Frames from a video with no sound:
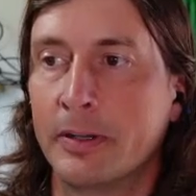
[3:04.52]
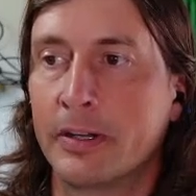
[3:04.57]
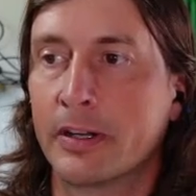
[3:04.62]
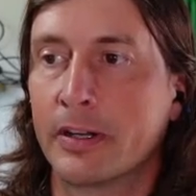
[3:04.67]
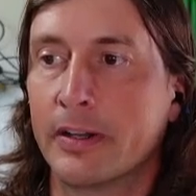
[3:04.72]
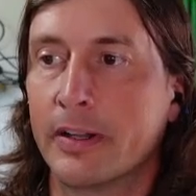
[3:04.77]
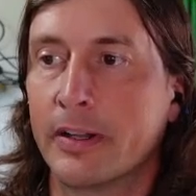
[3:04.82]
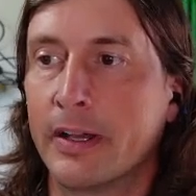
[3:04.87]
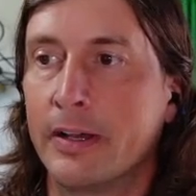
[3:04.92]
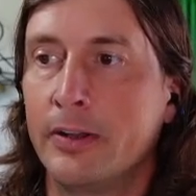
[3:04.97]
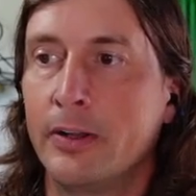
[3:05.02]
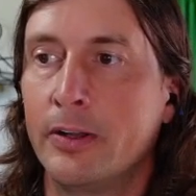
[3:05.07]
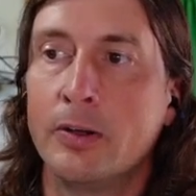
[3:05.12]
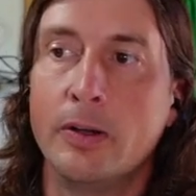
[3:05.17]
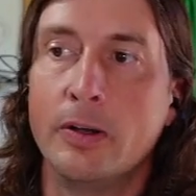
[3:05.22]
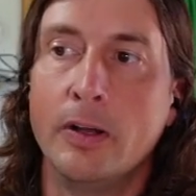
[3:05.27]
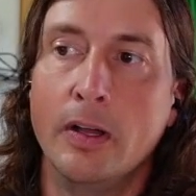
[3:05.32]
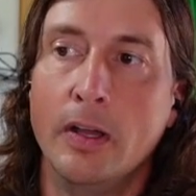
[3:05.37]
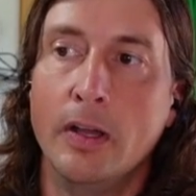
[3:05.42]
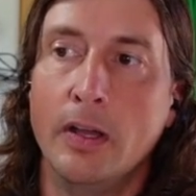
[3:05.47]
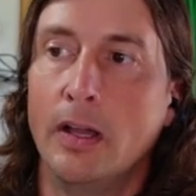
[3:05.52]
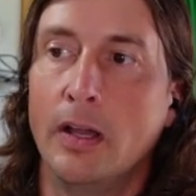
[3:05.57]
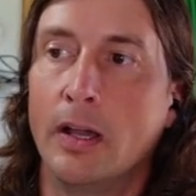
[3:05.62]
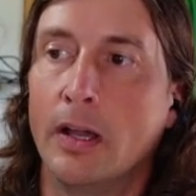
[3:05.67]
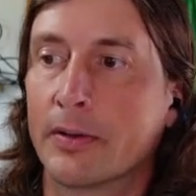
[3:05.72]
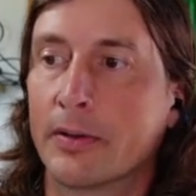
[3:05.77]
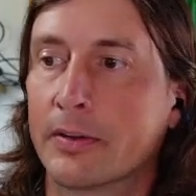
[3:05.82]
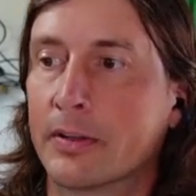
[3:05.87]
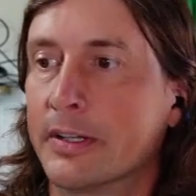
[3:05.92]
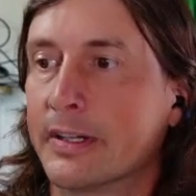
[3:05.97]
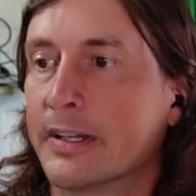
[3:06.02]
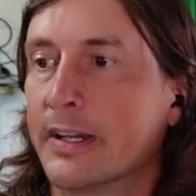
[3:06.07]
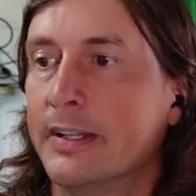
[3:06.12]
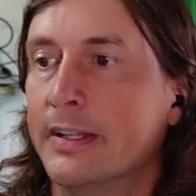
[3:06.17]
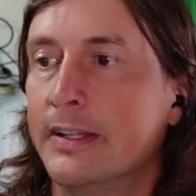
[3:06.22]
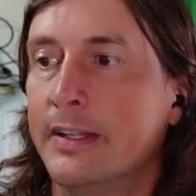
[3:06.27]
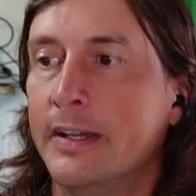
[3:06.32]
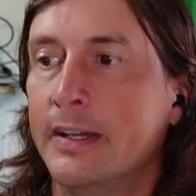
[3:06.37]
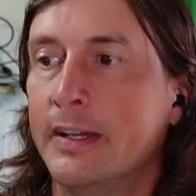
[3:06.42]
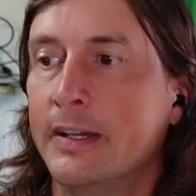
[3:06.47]
Armin Cardano. I'll click
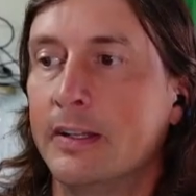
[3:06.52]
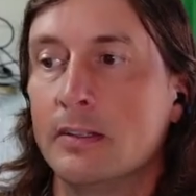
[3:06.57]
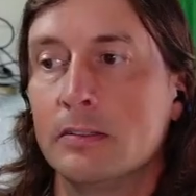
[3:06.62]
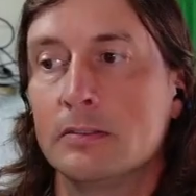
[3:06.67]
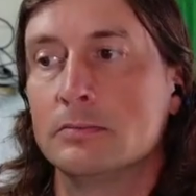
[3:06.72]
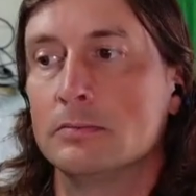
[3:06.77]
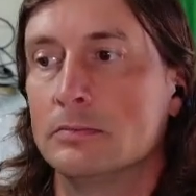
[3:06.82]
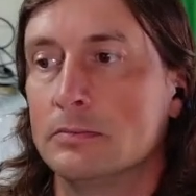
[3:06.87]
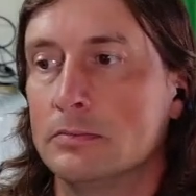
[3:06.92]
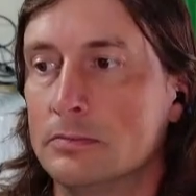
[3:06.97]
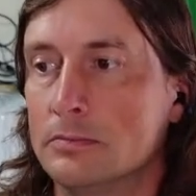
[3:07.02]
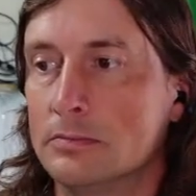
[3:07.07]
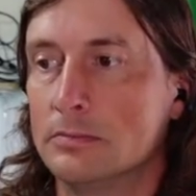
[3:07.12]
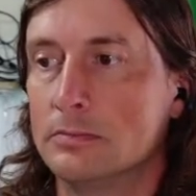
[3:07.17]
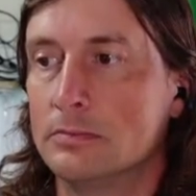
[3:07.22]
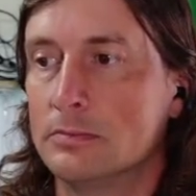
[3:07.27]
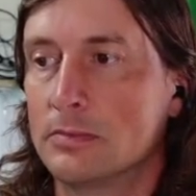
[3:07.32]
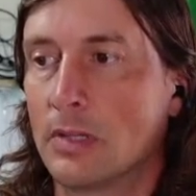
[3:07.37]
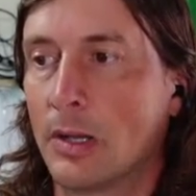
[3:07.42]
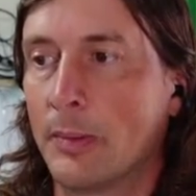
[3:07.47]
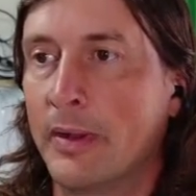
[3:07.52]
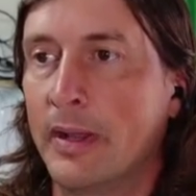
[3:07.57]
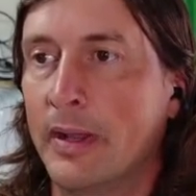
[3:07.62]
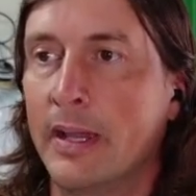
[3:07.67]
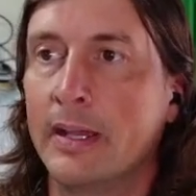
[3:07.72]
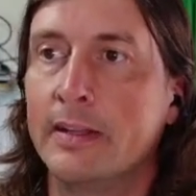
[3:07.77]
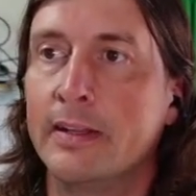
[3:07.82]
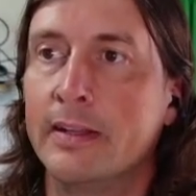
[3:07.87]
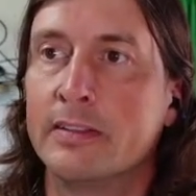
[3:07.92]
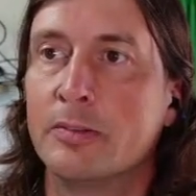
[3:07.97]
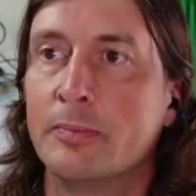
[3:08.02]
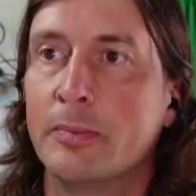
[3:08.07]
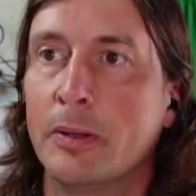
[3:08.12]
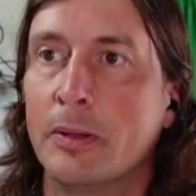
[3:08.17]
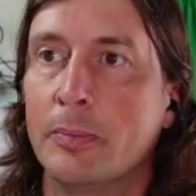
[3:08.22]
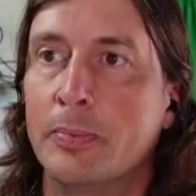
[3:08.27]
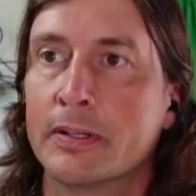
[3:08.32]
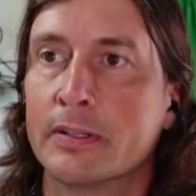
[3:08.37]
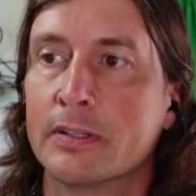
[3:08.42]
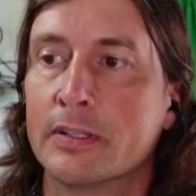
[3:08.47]
on that. I'm going to add that to
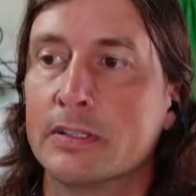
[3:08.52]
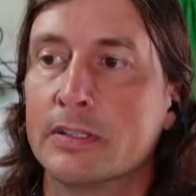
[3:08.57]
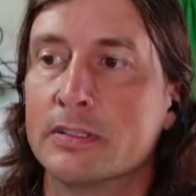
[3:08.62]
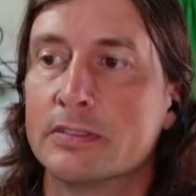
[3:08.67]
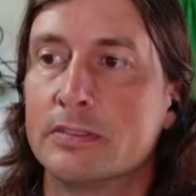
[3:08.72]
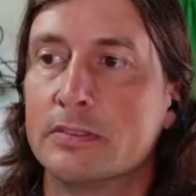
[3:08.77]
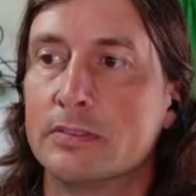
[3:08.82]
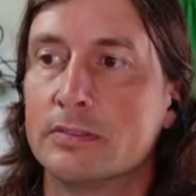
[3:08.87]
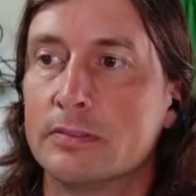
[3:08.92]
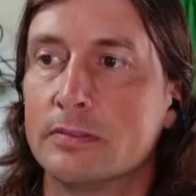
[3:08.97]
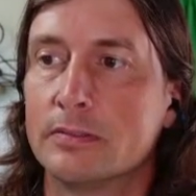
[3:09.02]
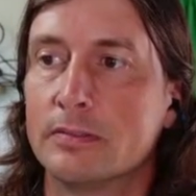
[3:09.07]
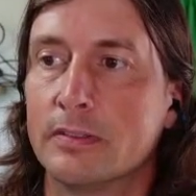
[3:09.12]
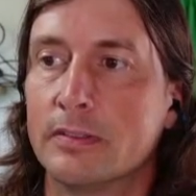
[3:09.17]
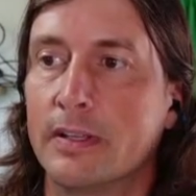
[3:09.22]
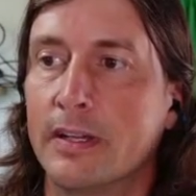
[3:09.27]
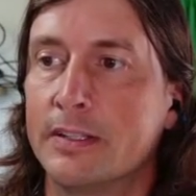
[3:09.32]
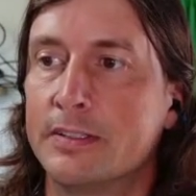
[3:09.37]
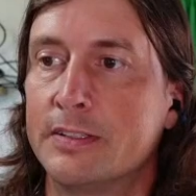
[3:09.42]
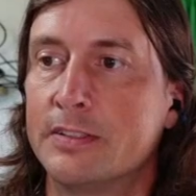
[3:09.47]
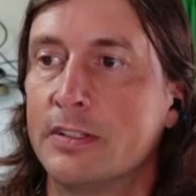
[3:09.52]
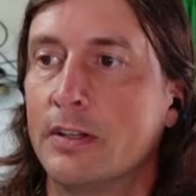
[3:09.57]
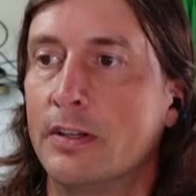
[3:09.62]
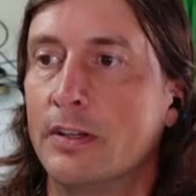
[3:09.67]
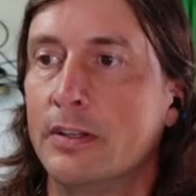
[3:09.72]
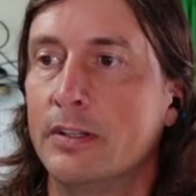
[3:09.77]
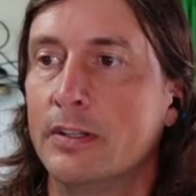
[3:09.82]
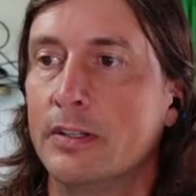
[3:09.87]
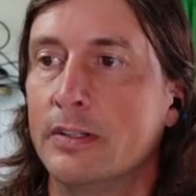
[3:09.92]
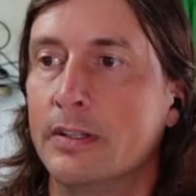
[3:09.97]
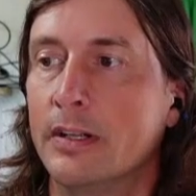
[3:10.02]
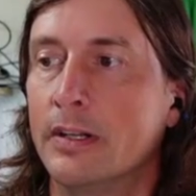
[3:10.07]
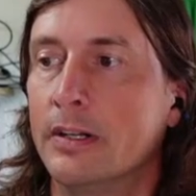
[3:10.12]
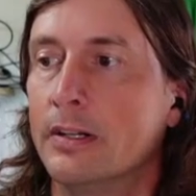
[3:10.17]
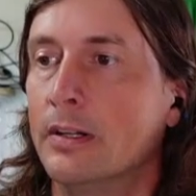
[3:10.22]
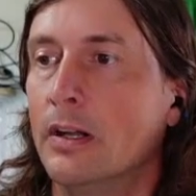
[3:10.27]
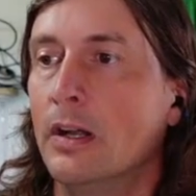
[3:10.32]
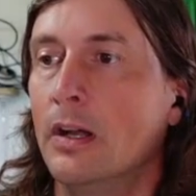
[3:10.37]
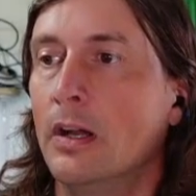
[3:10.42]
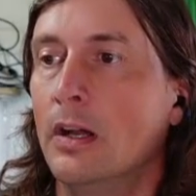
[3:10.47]
my pick list. That's already in
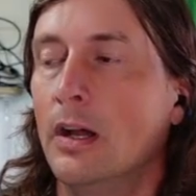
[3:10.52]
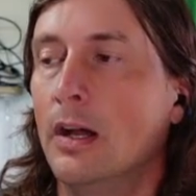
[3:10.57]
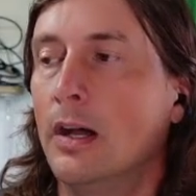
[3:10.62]
there.